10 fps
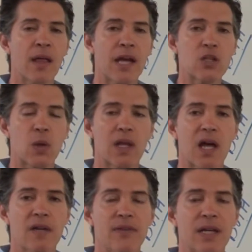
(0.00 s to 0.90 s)
That's what a
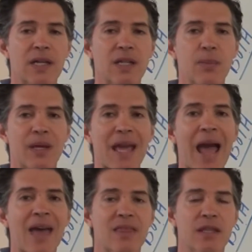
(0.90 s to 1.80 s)
lot of Olympic
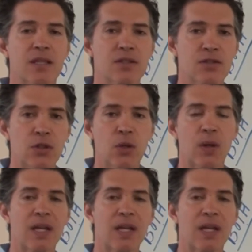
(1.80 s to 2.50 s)
athletes do.